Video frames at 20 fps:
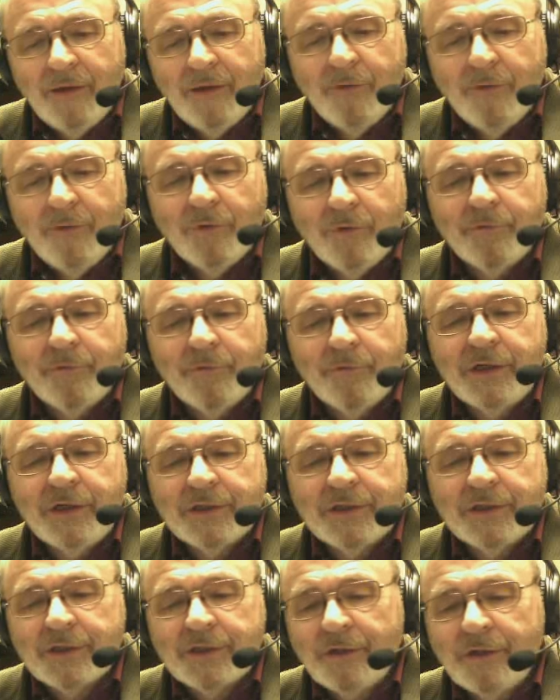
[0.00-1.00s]
When we
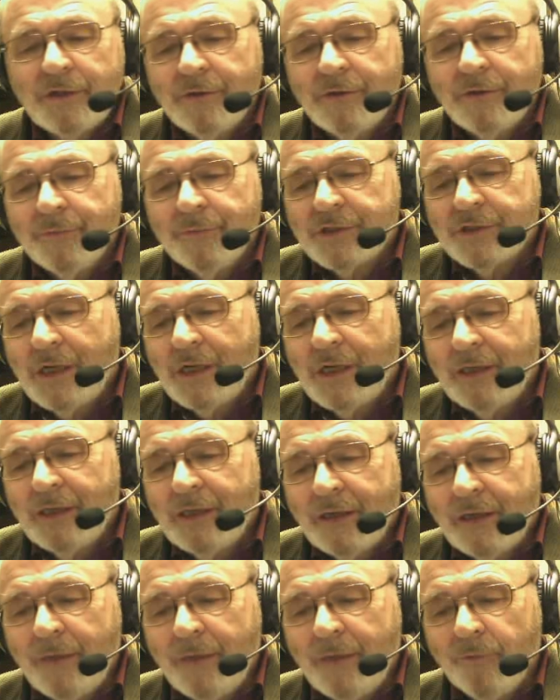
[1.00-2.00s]
consider the Masonic
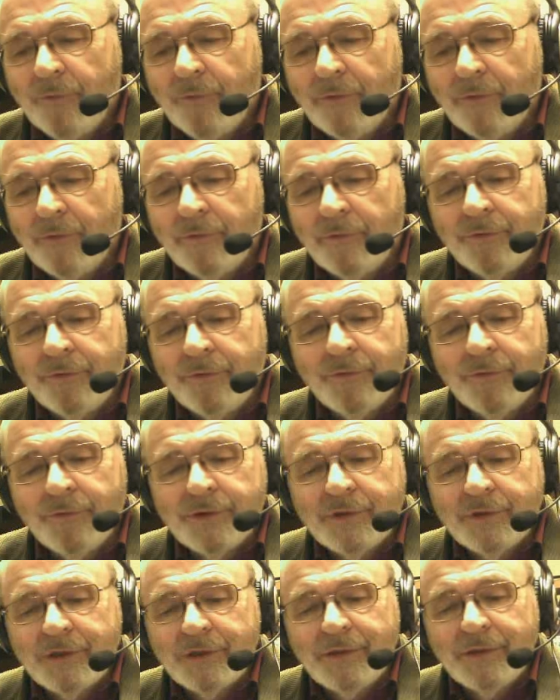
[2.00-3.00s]
apron, we'll
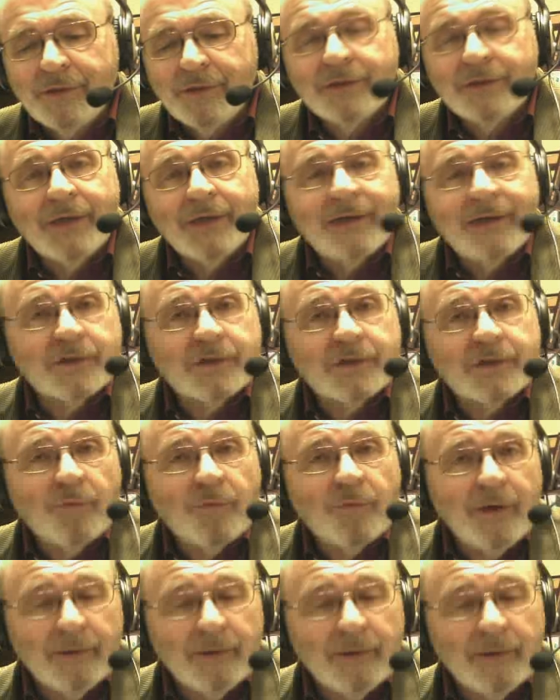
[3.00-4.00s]
notice that it's not a
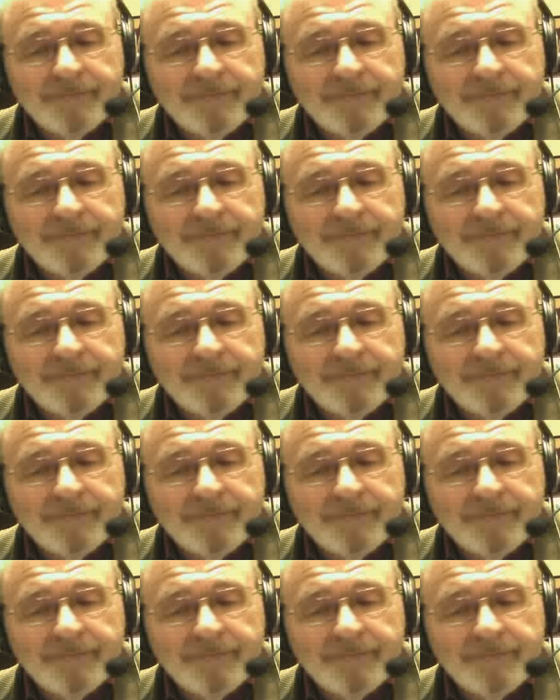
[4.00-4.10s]
square,